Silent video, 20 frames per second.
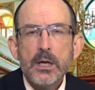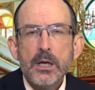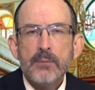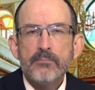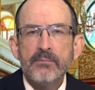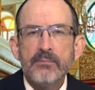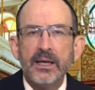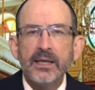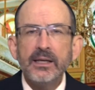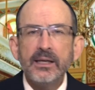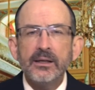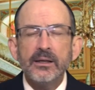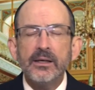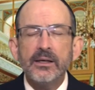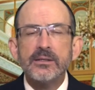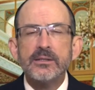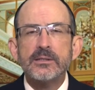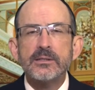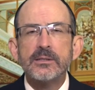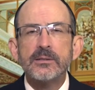Meaning
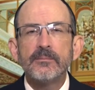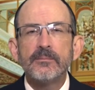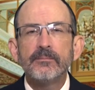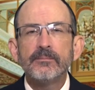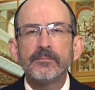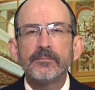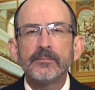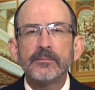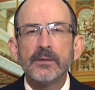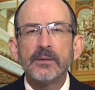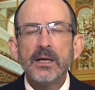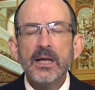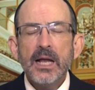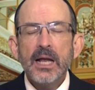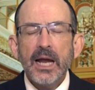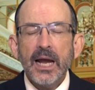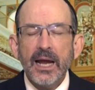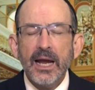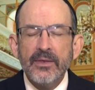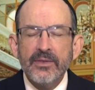this,
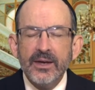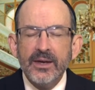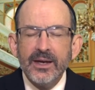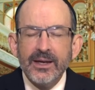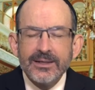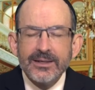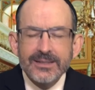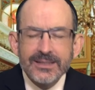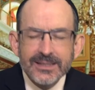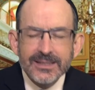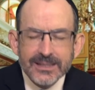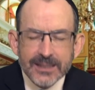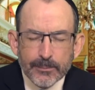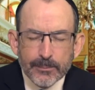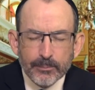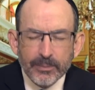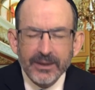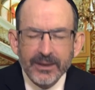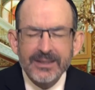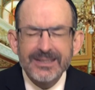and the
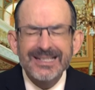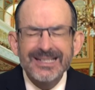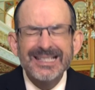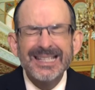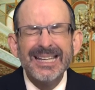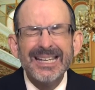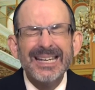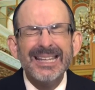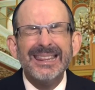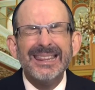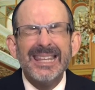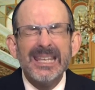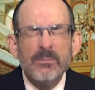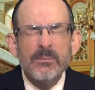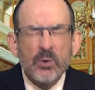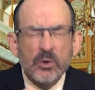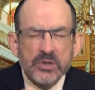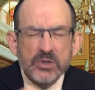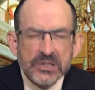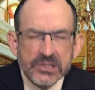simplest, the, the
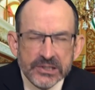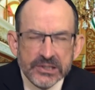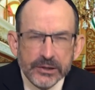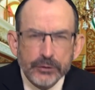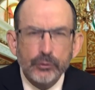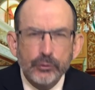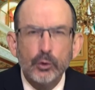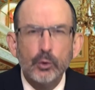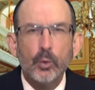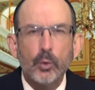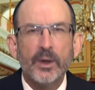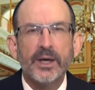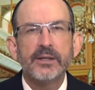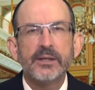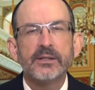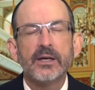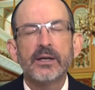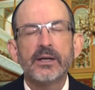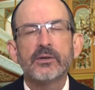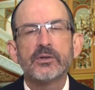most literal way
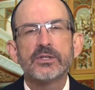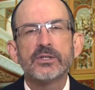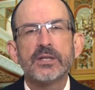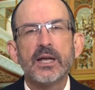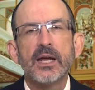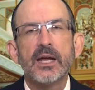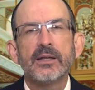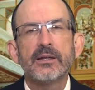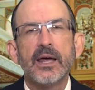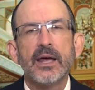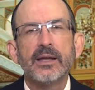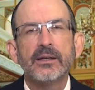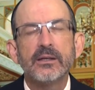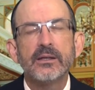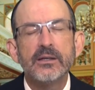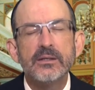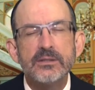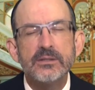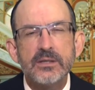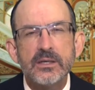to understand that
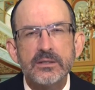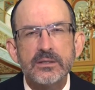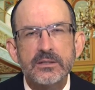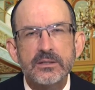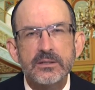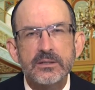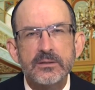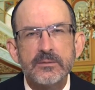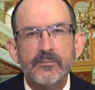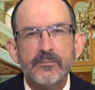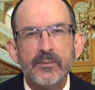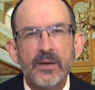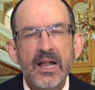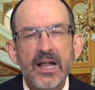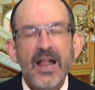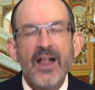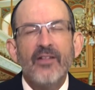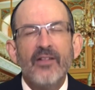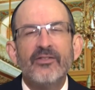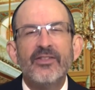is this
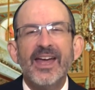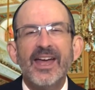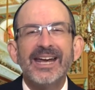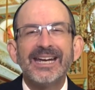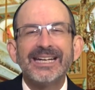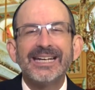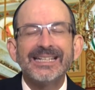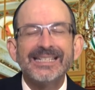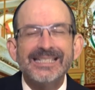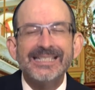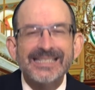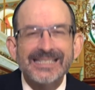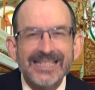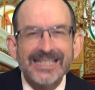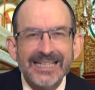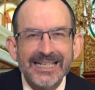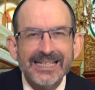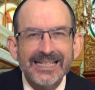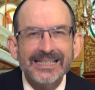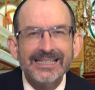they
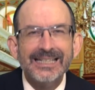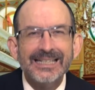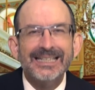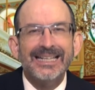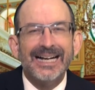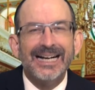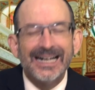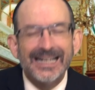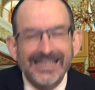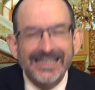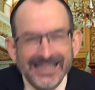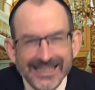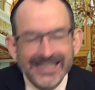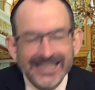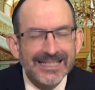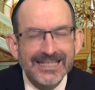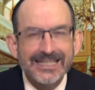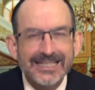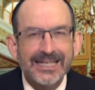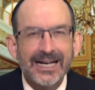contended
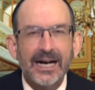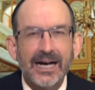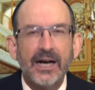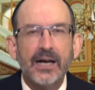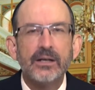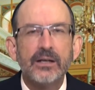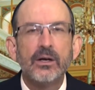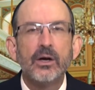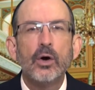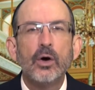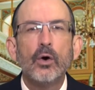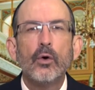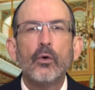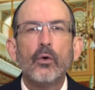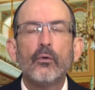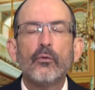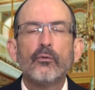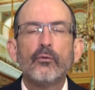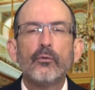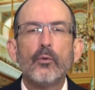against God
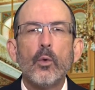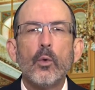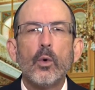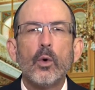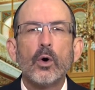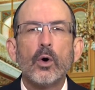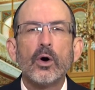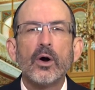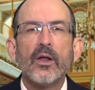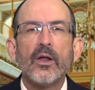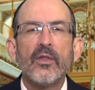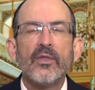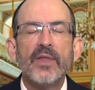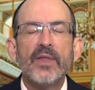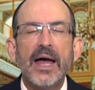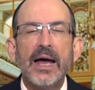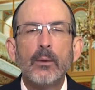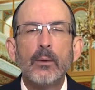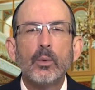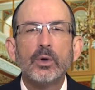for
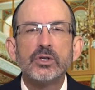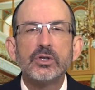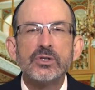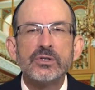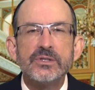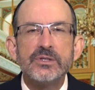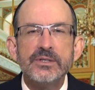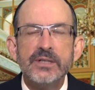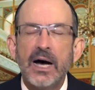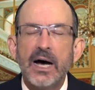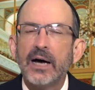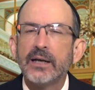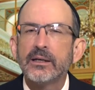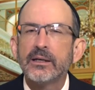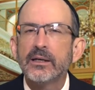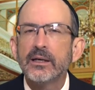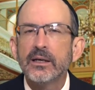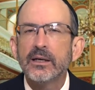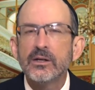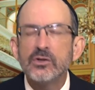that which is not
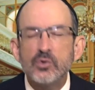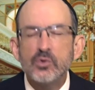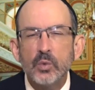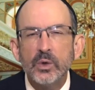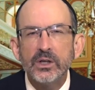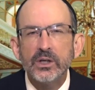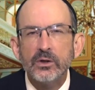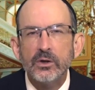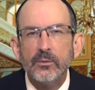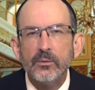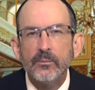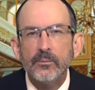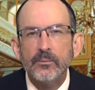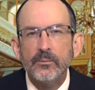his will.